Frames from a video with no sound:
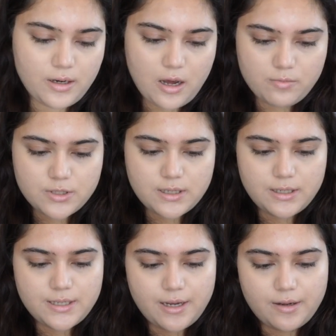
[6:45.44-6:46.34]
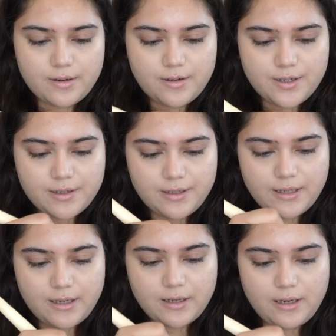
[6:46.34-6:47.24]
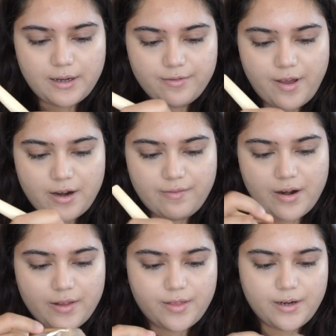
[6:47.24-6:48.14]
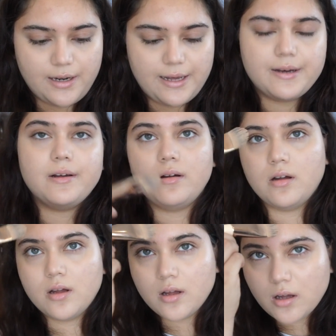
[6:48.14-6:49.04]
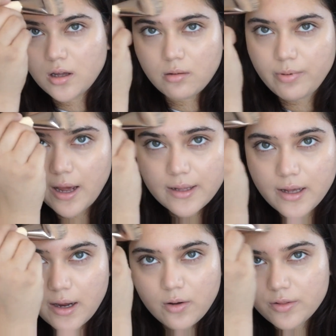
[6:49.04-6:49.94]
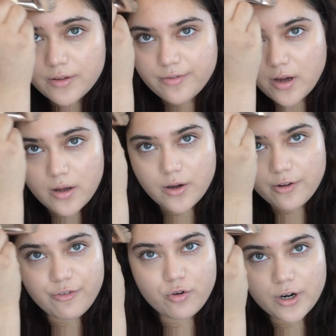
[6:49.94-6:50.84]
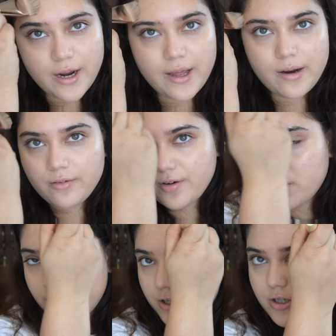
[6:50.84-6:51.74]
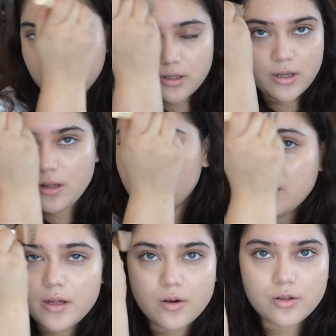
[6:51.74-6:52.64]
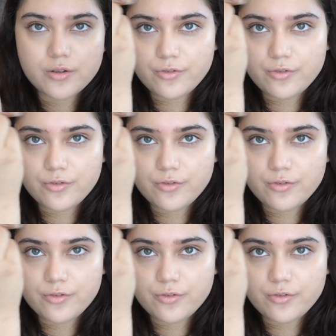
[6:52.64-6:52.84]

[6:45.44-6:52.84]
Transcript: Now I'm just gonna take really like a very thin layer, apply that on the forehead, foundation again, on the